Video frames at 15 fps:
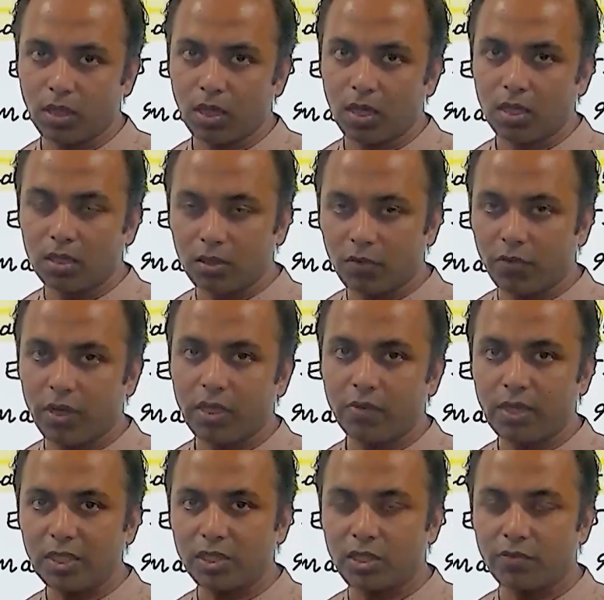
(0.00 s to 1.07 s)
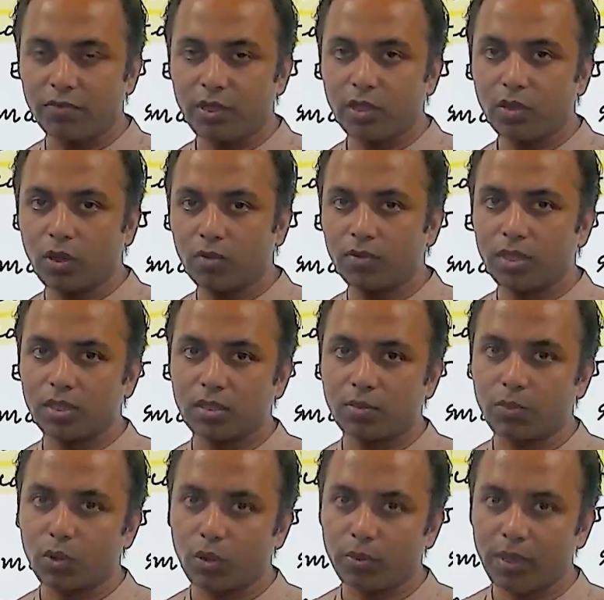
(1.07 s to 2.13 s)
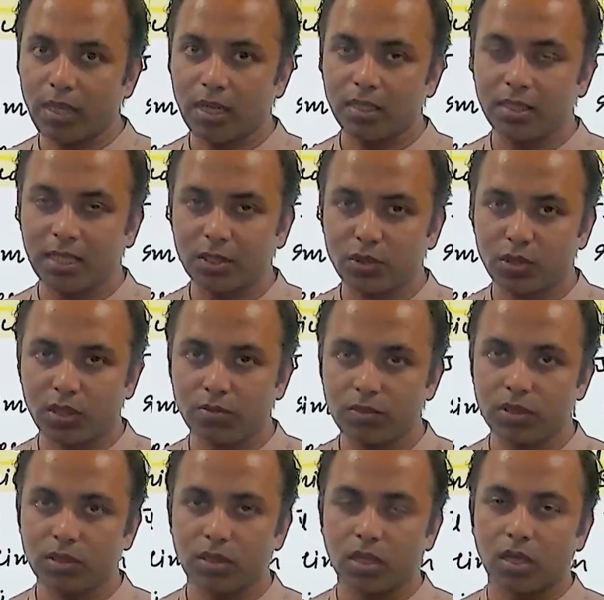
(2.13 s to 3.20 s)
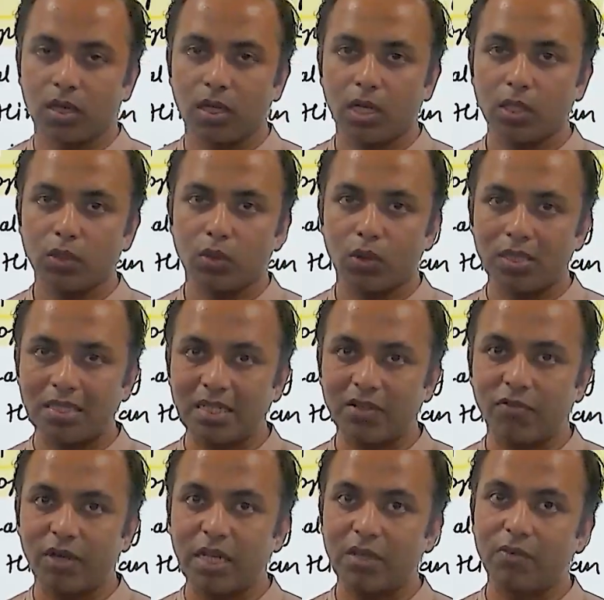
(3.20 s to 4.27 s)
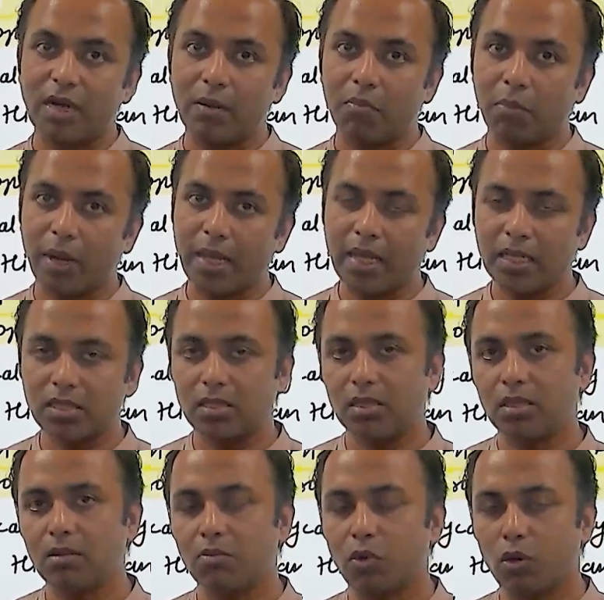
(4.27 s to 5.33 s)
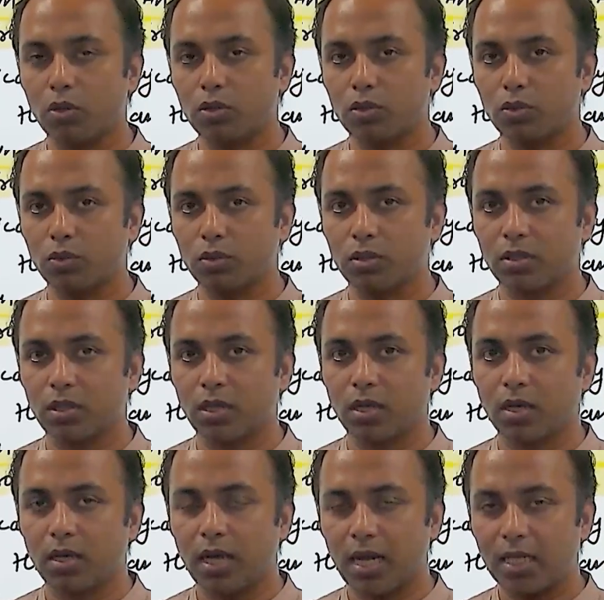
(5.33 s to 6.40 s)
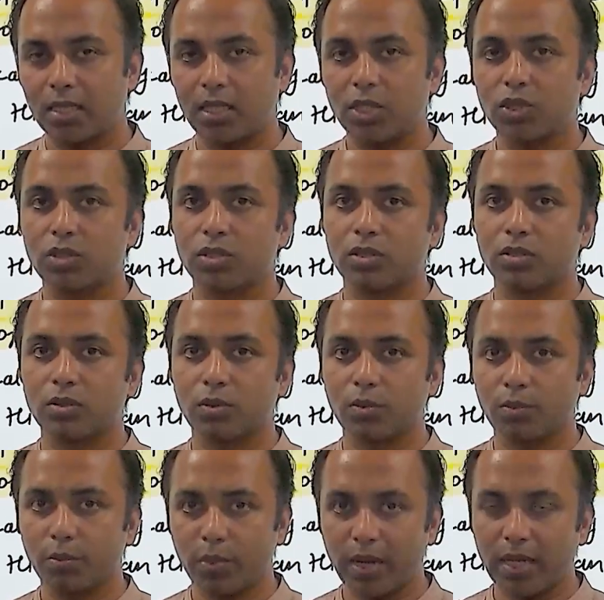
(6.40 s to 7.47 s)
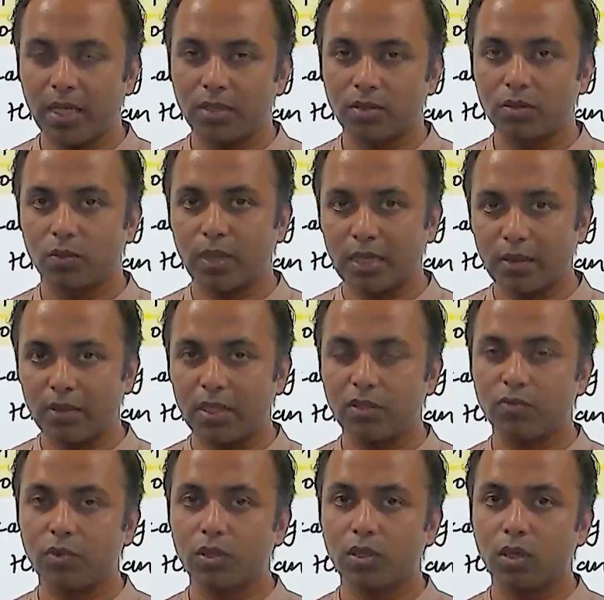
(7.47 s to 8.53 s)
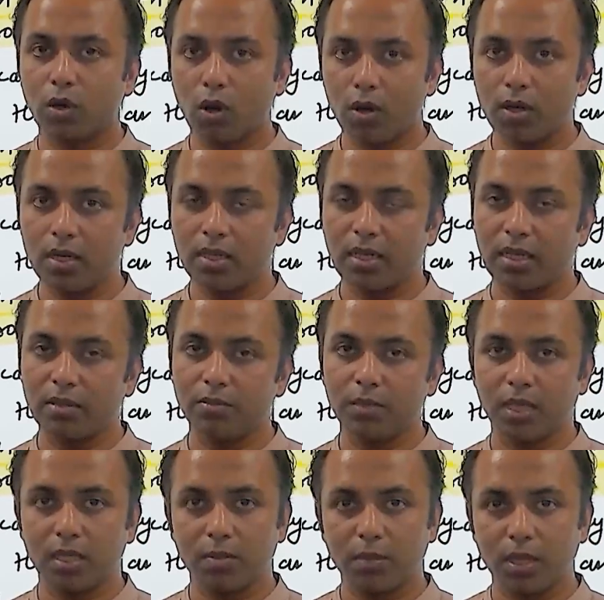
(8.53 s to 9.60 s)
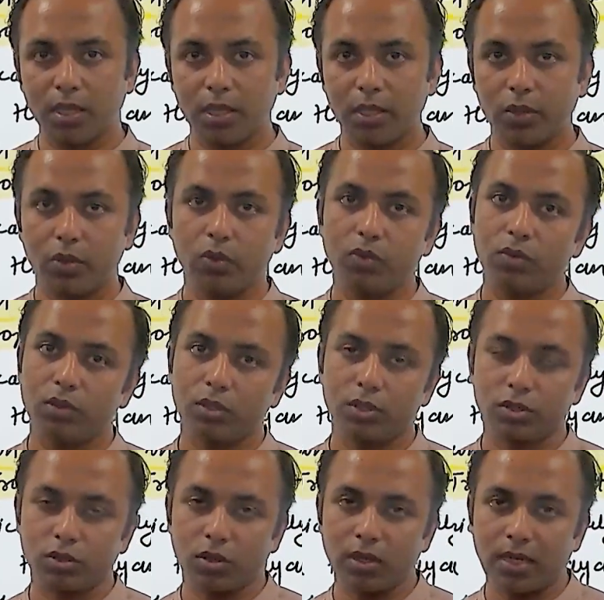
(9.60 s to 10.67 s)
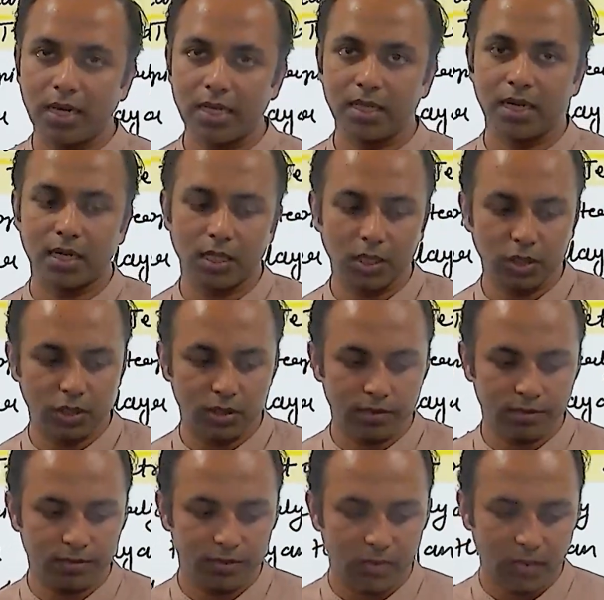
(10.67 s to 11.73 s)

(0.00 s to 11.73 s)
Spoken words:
The frequent shifting of the subtropical jet streams is causing frequent breaks in the monsoon. And this breaks, when it is for a longer time, it may lead to drought-like condition.